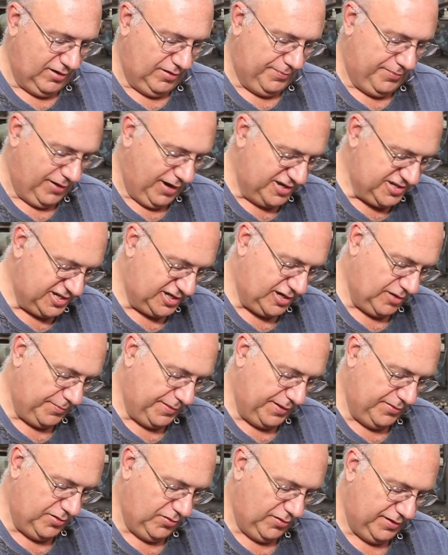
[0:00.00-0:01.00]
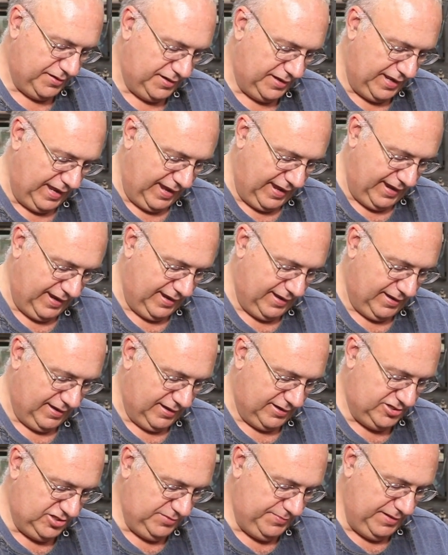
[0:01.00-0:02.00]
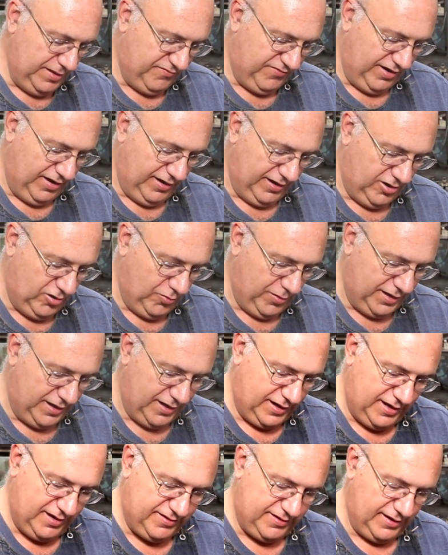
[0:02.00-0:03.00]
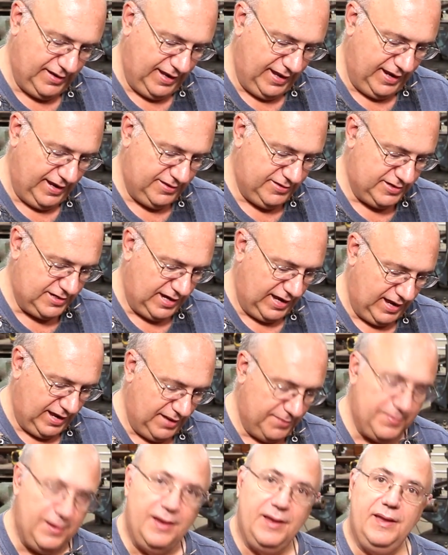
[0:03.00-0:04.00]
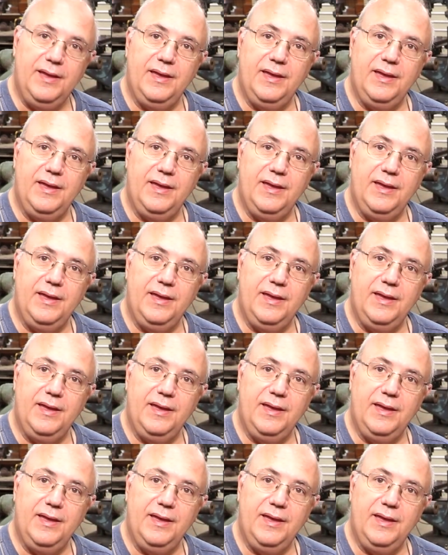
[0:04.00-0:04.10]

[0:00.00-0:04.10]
a little project I'm going to be doing today. Uh, should be a fairly quick and easy lathe job.